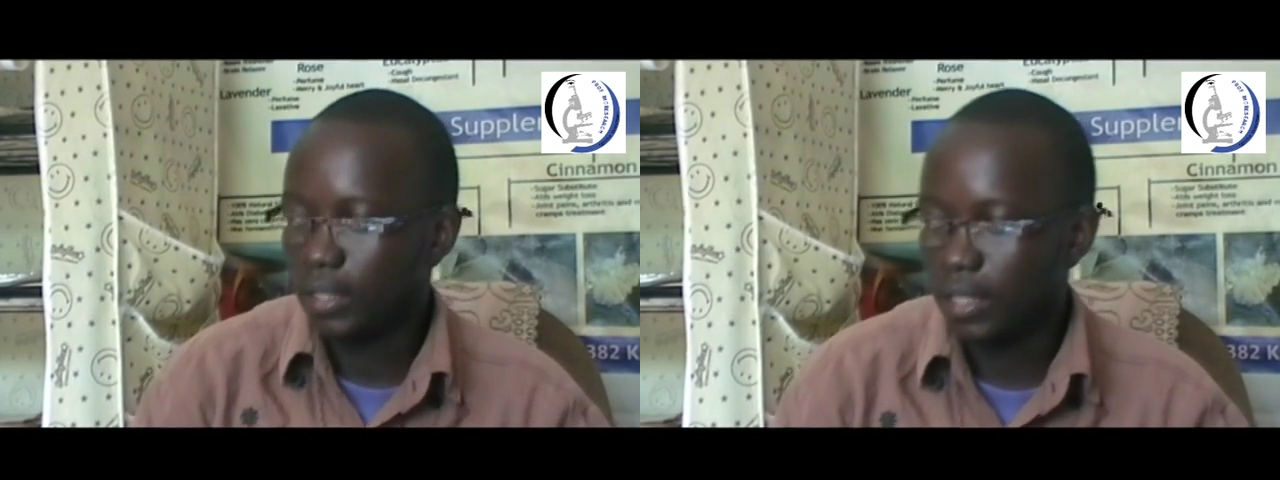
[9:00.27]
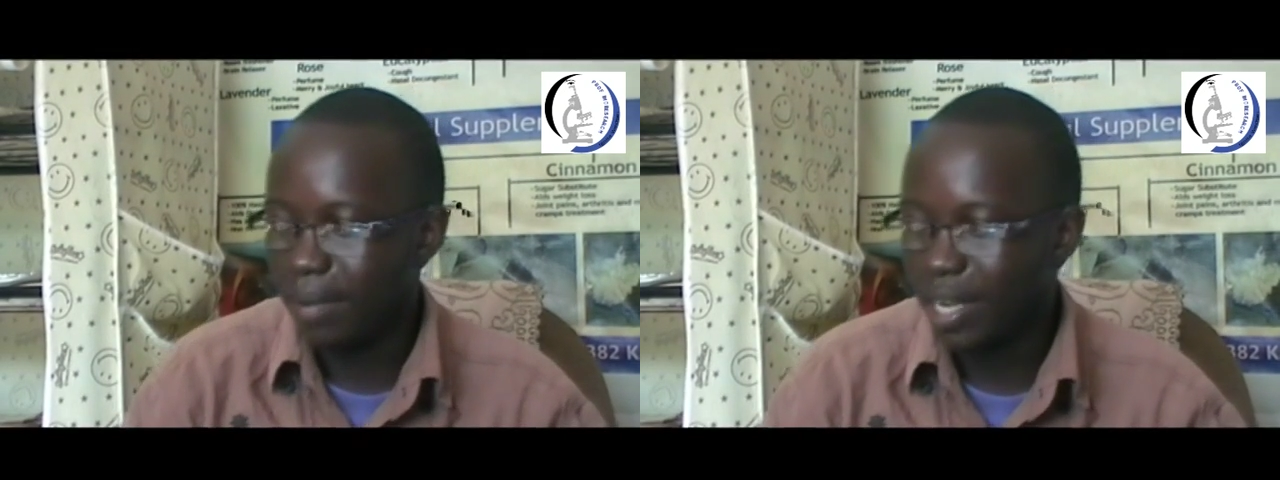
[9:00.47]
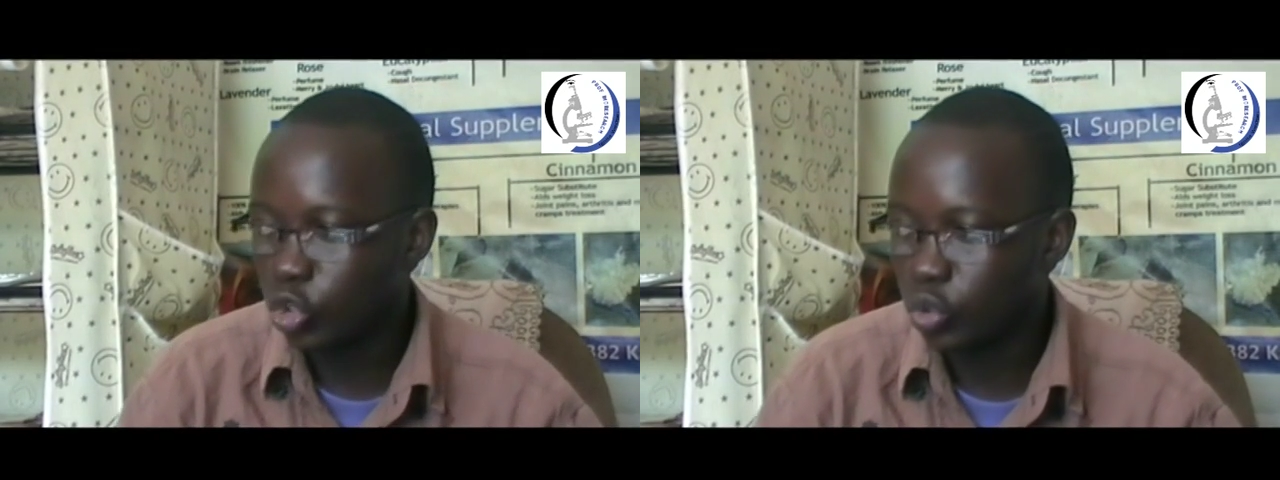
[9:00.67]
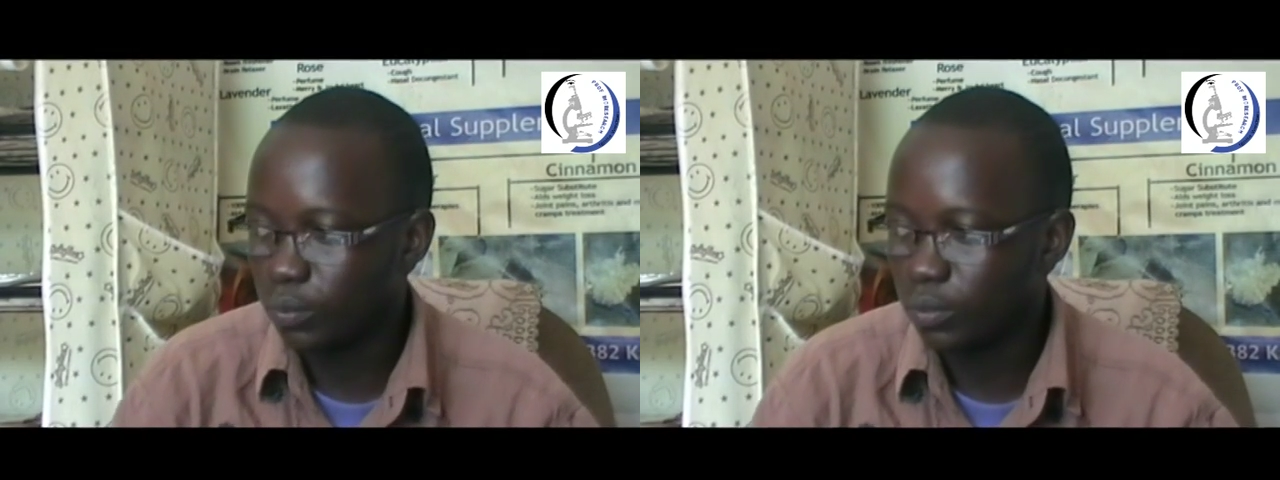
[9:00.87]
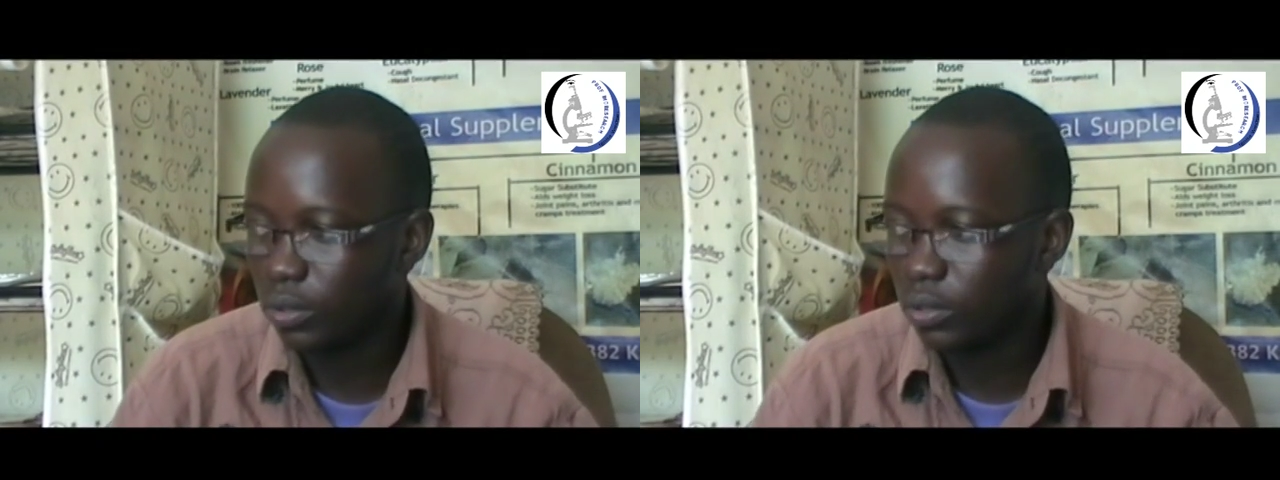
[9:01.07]
the
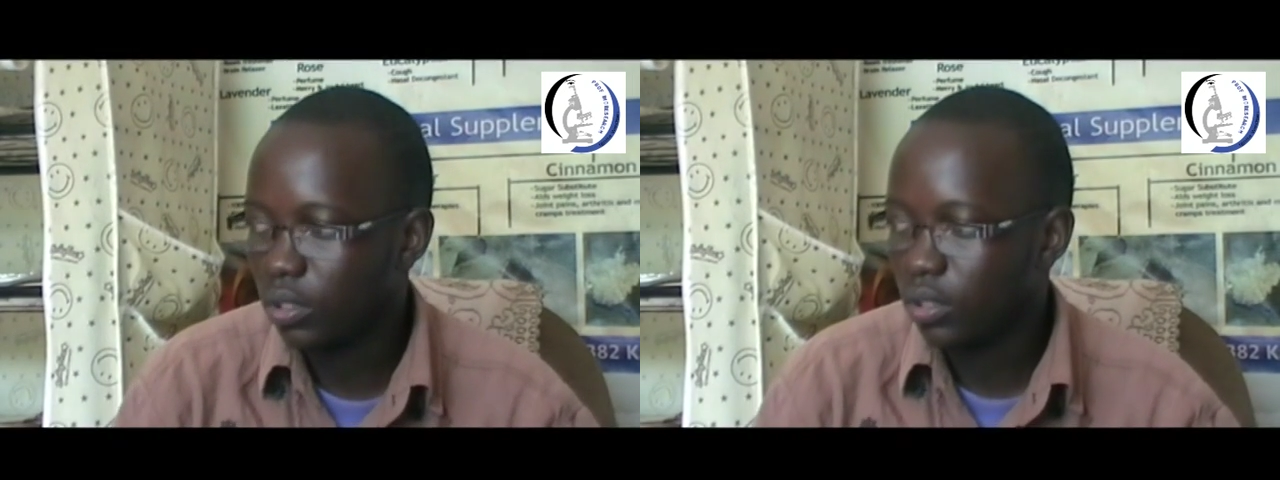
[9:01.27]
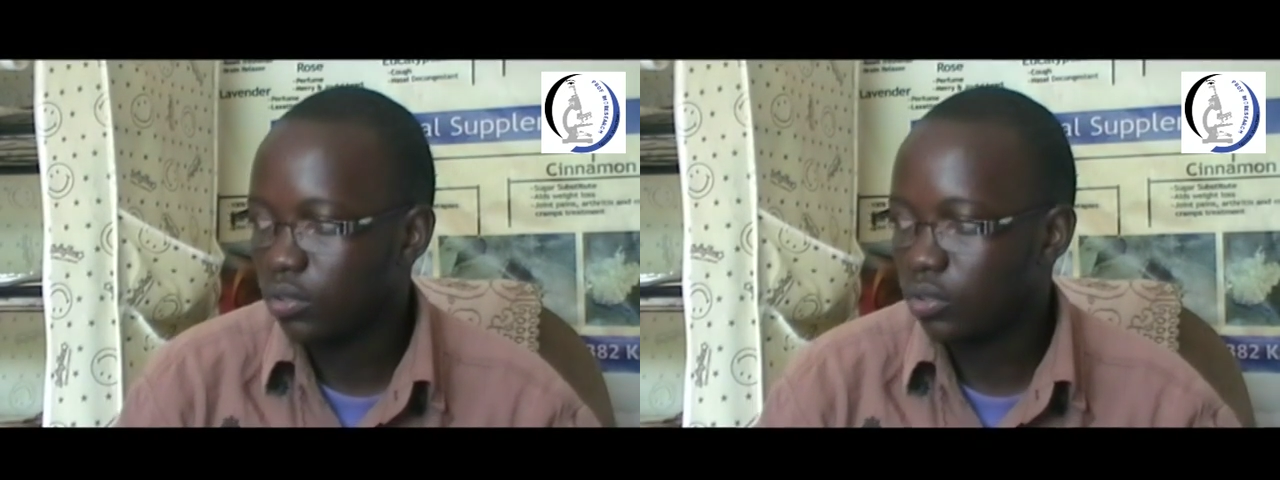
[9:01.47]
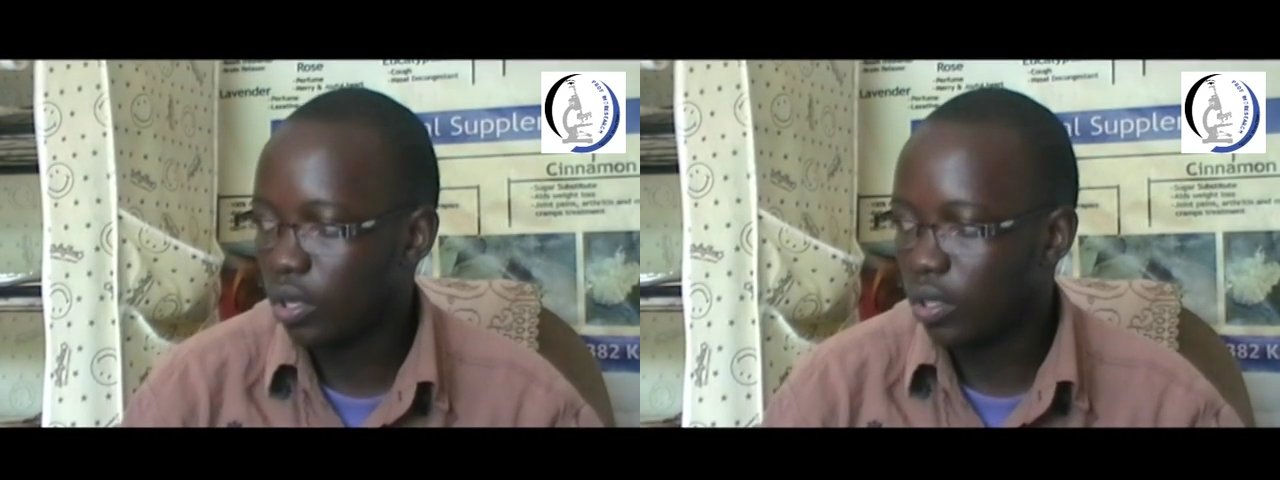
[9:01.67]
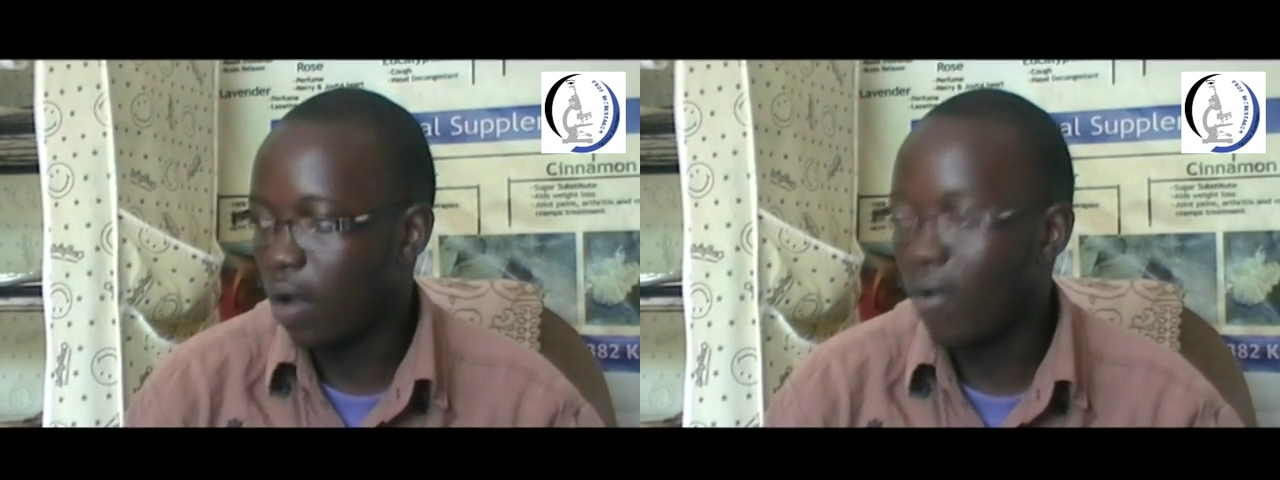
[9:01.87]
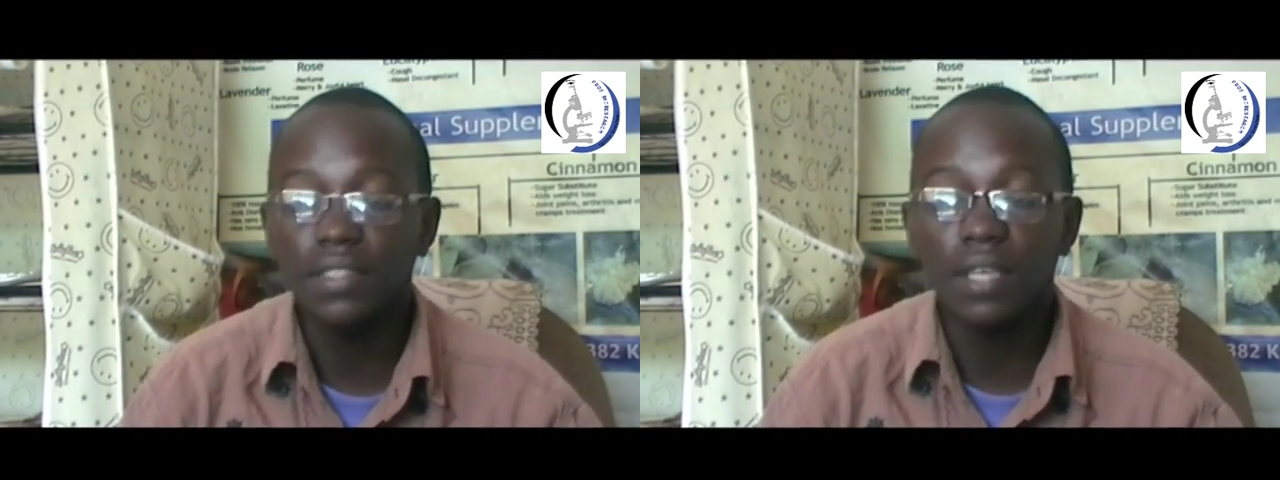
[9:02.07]
mushrooms. So
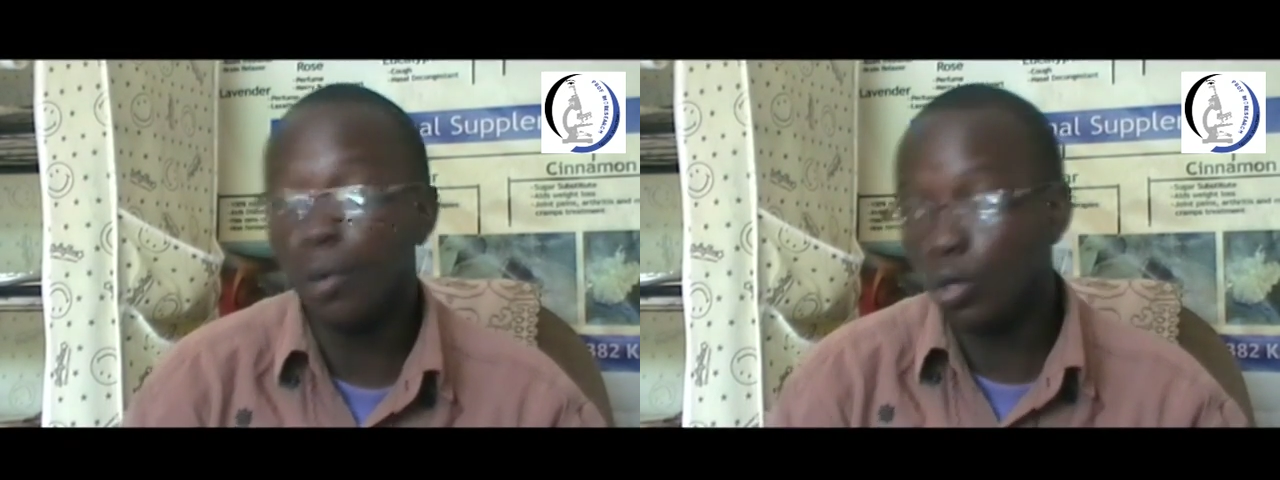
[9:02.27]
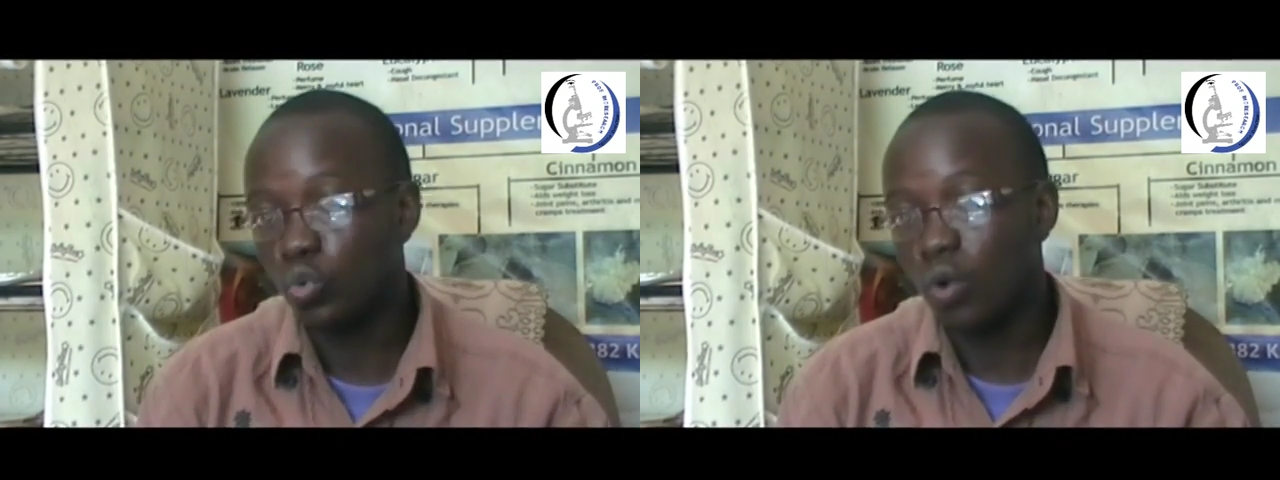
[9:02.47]
I was able